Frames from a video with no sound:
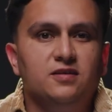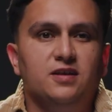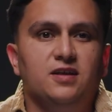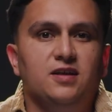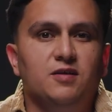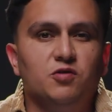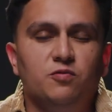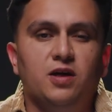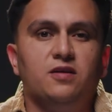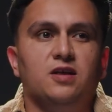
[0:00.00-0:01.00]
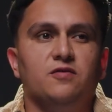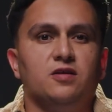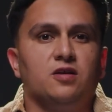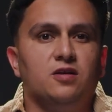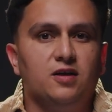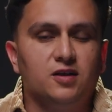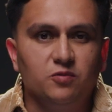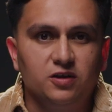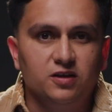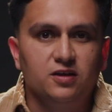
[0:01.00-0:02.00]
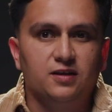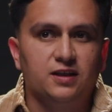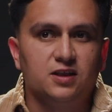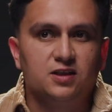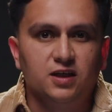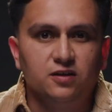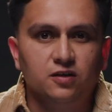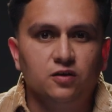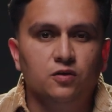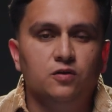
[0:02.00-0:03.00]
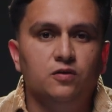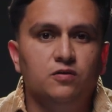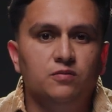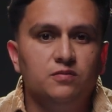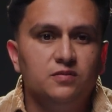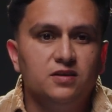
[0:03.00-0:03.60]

and it was around eleven o'clock when I decided to go home.